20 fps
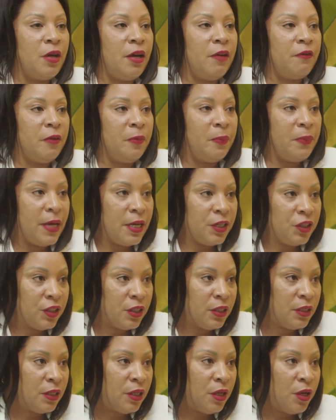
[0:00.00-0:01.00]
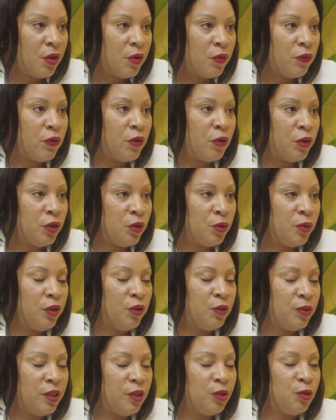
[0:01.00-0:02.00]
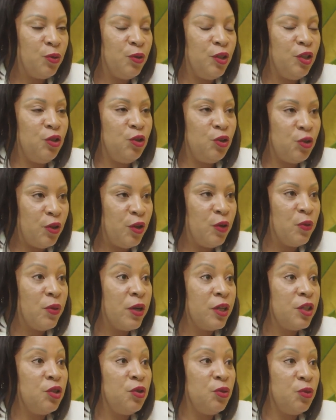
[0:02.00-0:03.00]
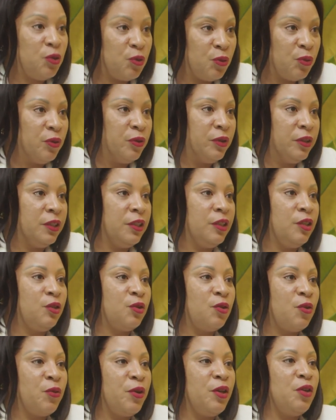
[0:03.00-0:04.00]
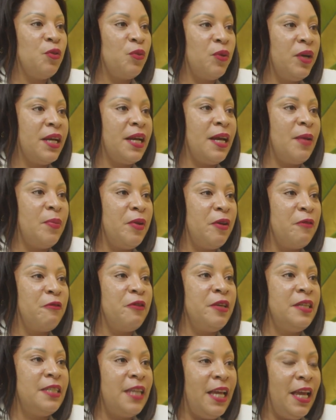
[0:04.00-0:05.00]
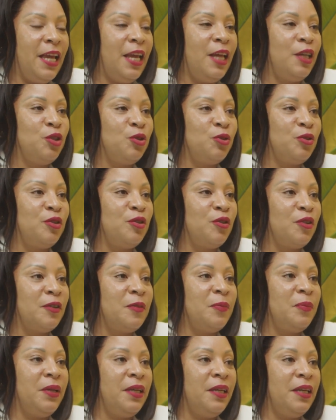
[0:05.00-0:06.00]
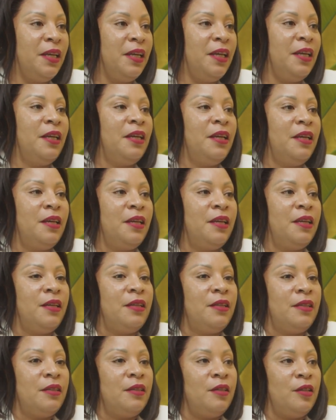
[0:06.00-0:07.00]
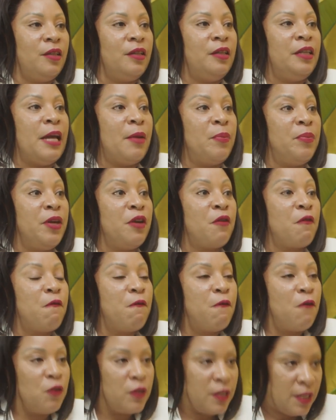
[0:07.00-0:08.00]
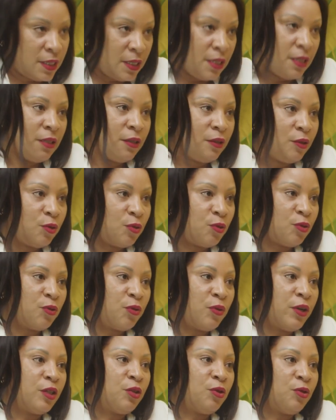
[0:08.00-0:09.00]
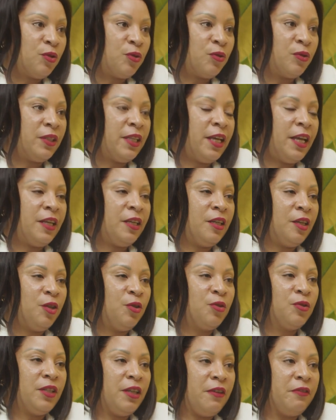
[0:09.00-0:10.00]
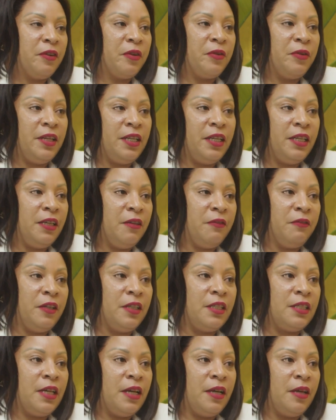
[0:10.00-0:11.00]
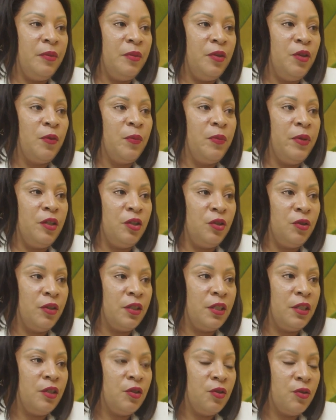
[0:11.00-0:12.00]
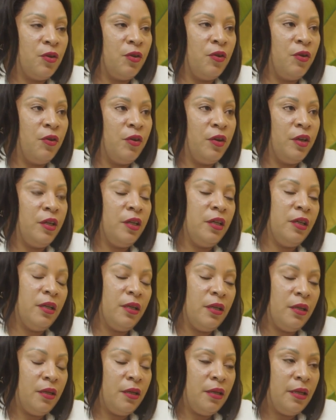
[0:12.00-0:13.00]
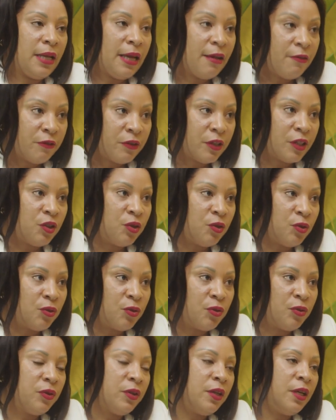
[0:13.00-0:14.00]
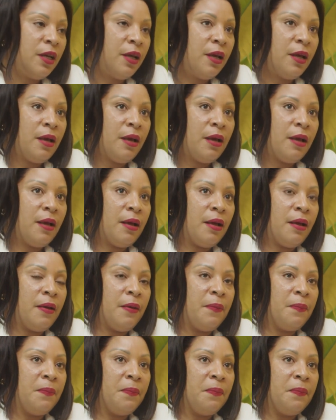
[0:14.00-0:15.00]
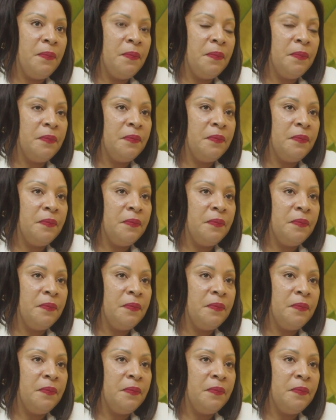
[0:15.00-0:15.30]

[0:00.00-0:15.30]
have a passion for you need to enjoy what you do. So when you wake up every day, it should not be you're being forced to do what you do. Then you never really give it your best shot. So love what you do, and